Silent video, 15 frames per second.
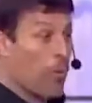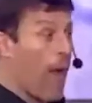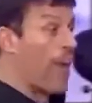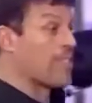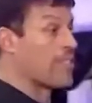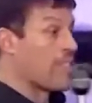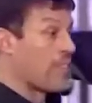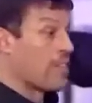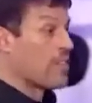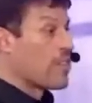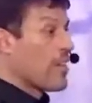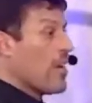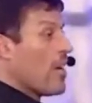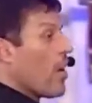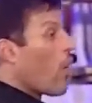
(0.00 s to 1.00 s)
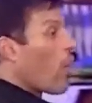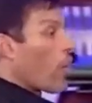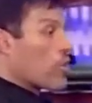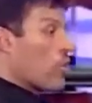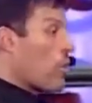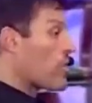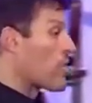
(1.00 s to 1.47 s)
your prices
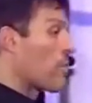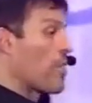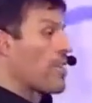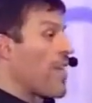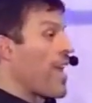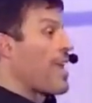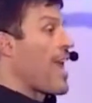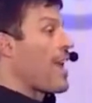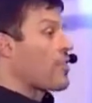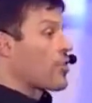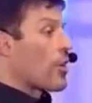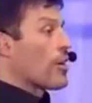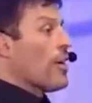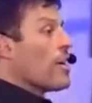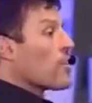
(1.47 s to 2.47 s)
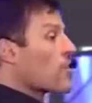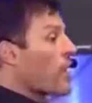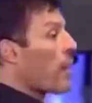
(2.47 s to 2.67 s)
or doing something of that nature.